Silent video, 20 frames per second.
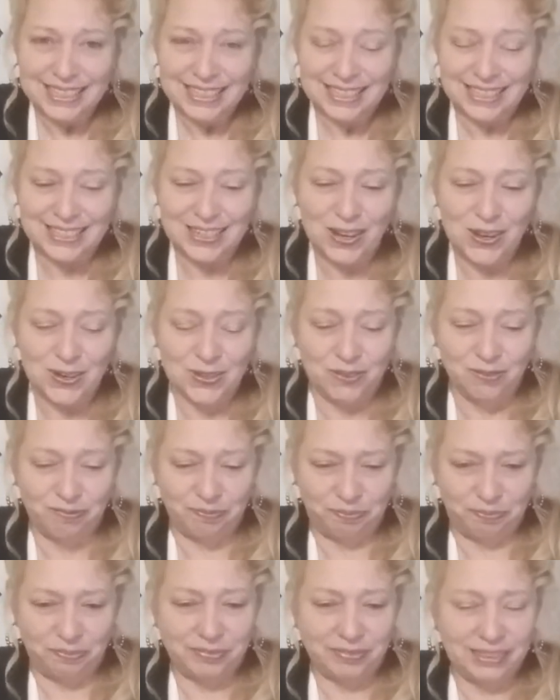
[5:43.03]
So
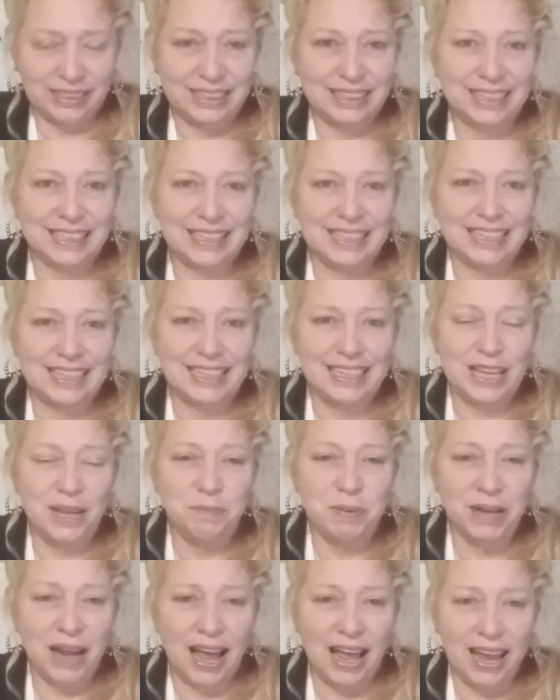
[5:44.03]

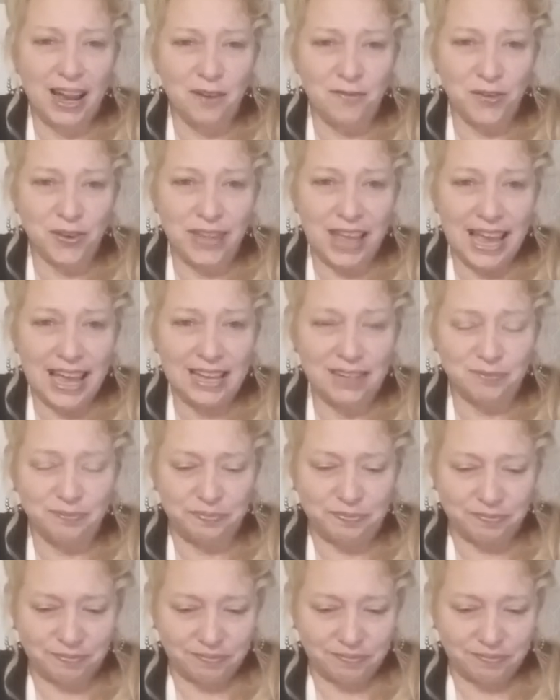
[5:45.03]
keep an eye out for that.